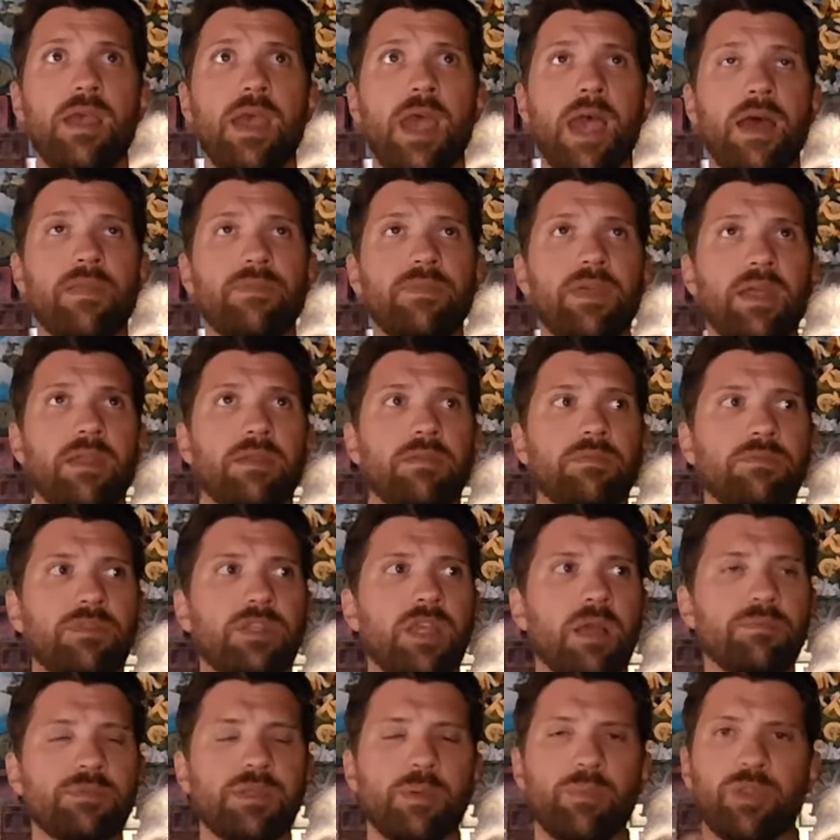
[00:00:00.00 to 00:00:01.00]
and then
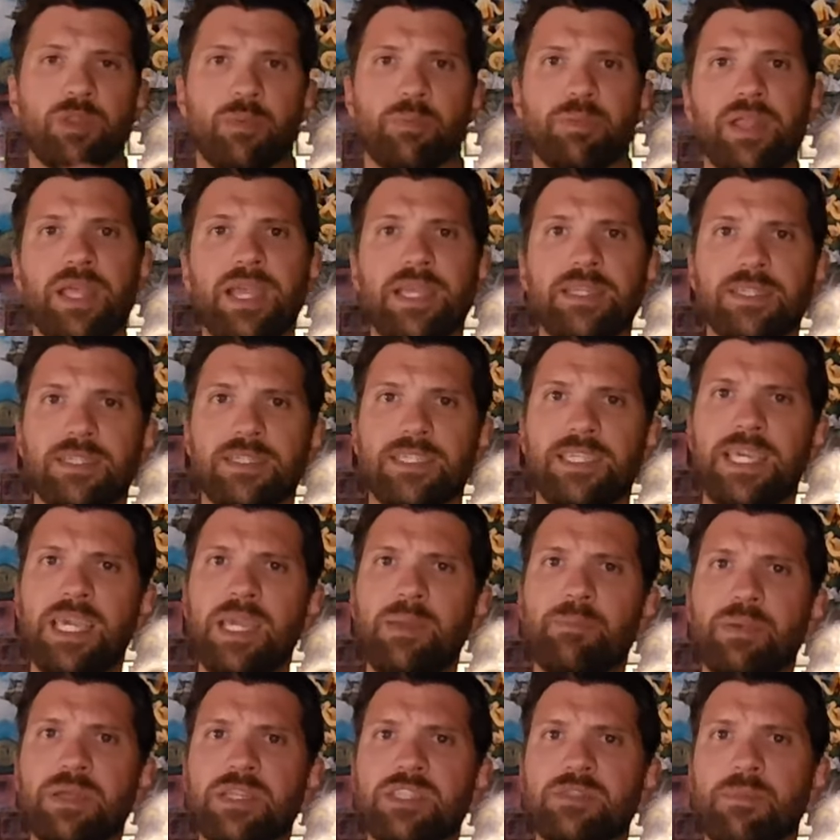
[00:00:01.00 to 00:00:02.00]
comes up with a plan to
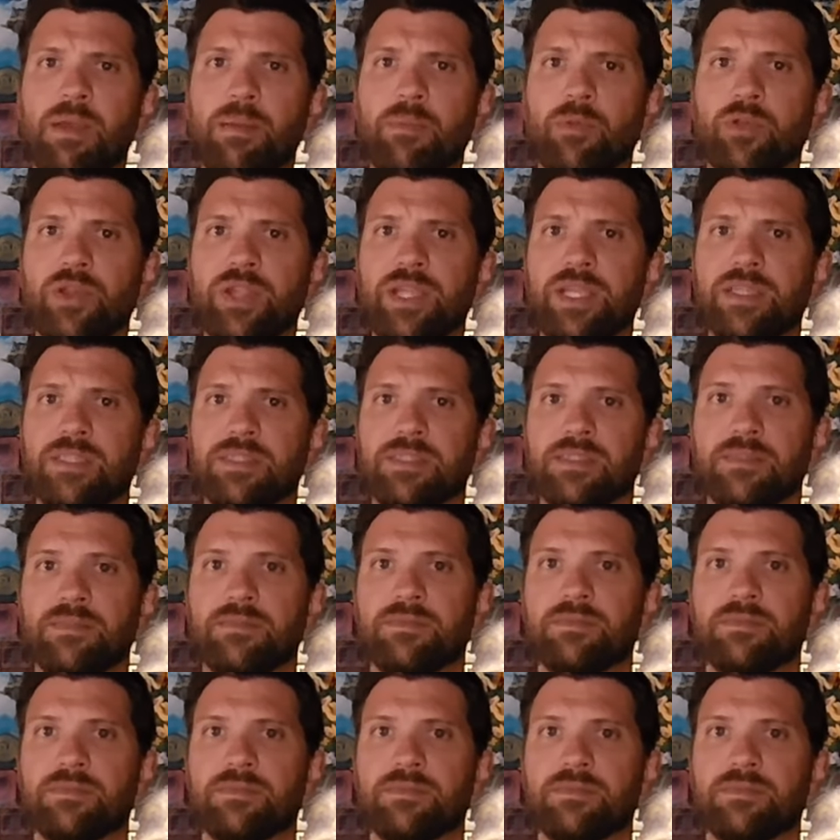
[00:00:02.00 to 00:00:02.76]
keep his memories,